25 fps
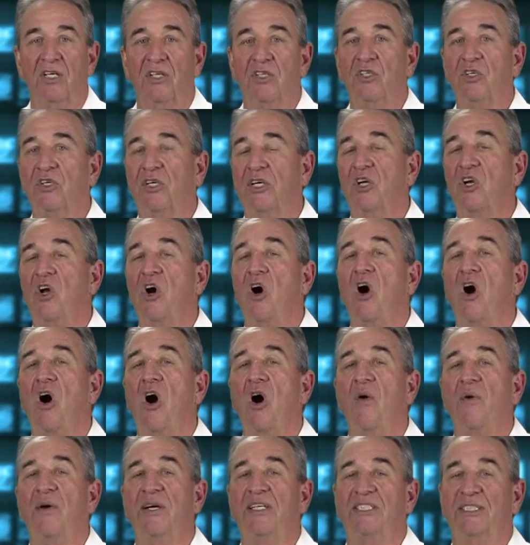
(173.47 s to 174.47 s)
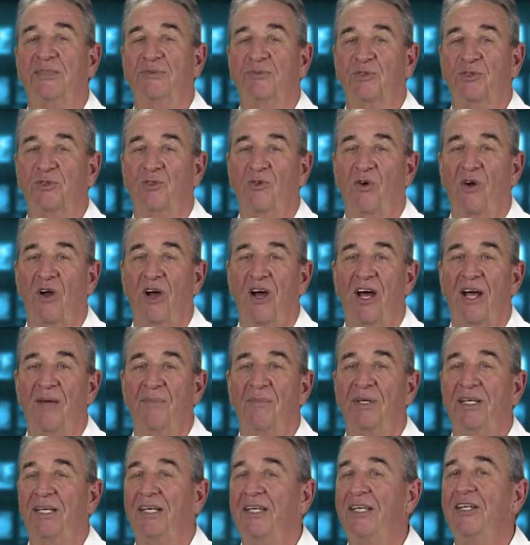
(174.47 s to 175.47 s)
You can always
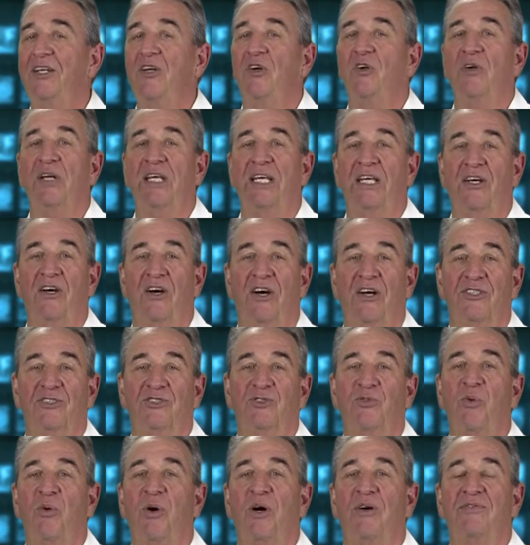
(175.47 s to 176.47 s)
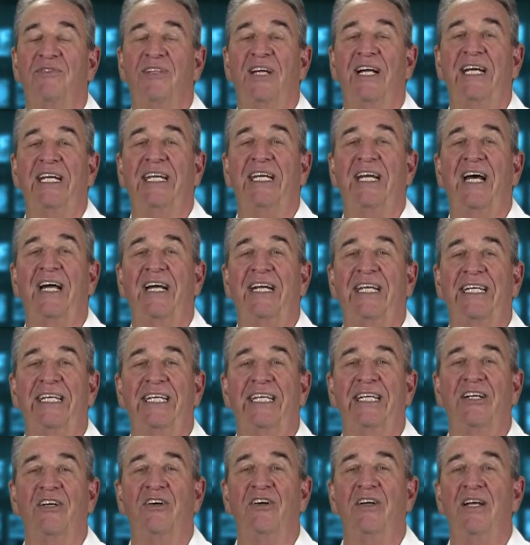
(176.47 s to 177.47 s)
subscribe. It only costs $12.99 a
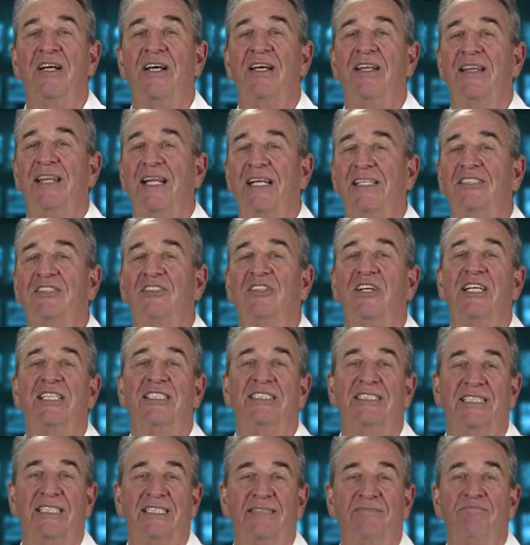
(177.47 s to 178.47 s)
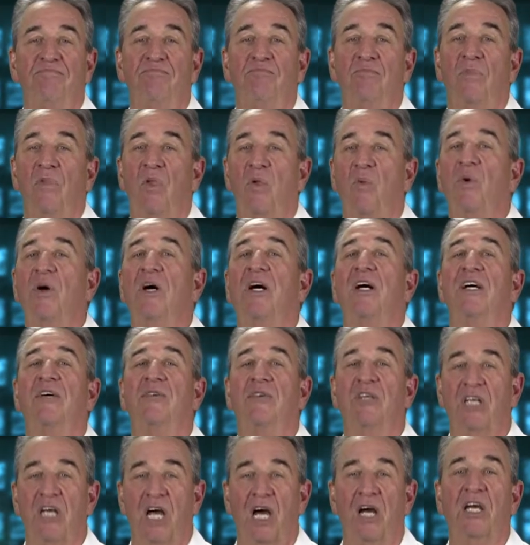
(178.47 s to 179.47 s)
year. That's less than, well,
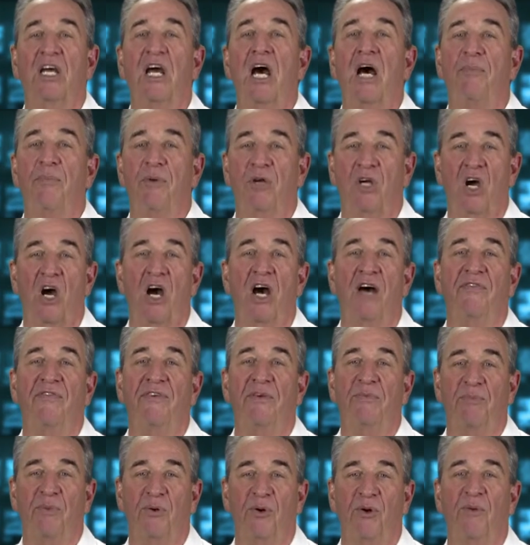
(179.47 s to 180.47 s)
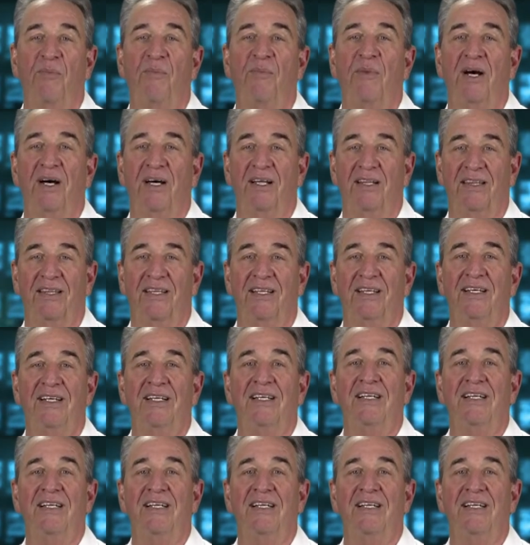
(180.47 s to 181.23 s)
a cup of coffee per month.